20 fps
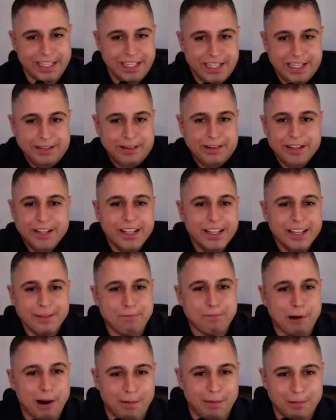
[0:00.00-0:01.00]
IT
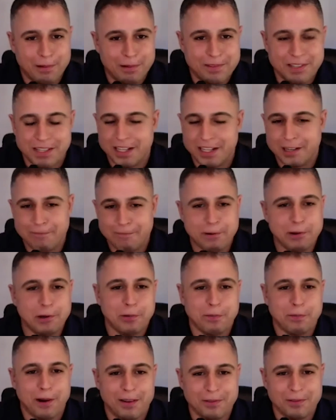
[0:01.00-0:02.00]
problems and computer
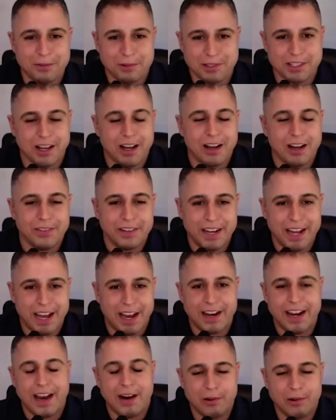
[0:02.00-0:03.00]
problems we're solving now.
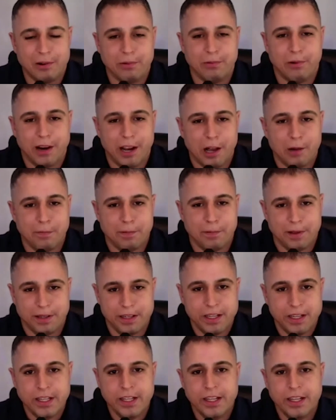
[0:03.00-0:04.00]
Now we're we're helping
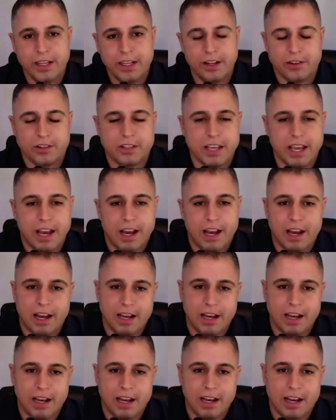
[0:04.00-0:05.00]
you know.
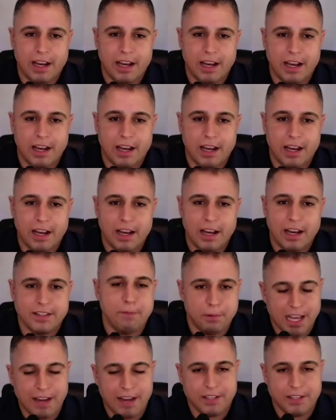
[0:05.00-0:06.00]
Uh,
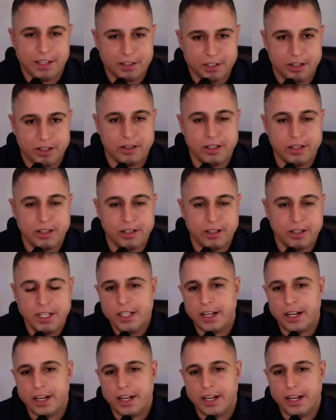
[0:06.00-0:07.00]
save people's lives
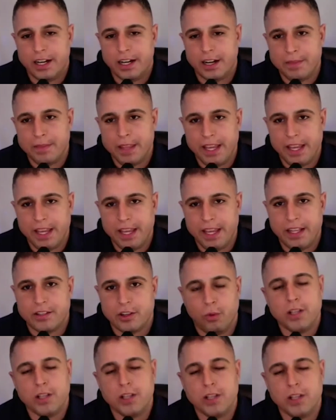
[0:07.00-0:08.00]
here. So,
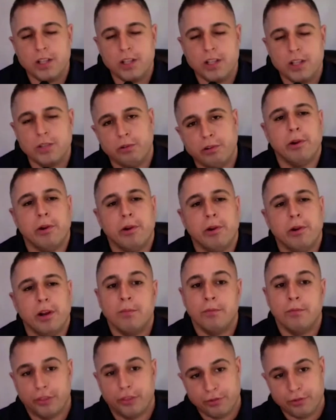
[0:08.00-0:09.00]
um, it, so once
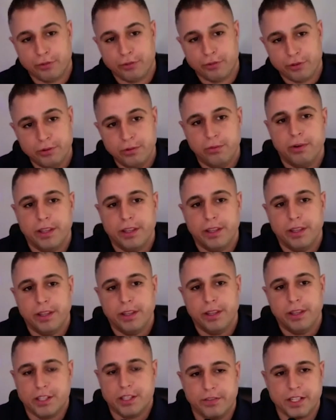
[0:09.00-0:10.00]
we were able to come
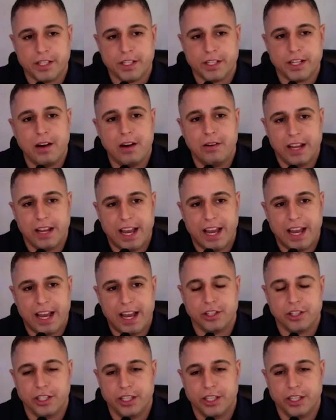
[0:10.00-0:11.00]
through with
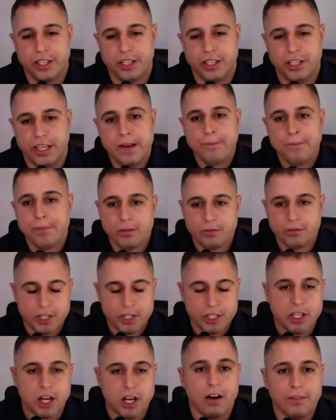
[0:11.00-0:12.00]
ServiceNow and actually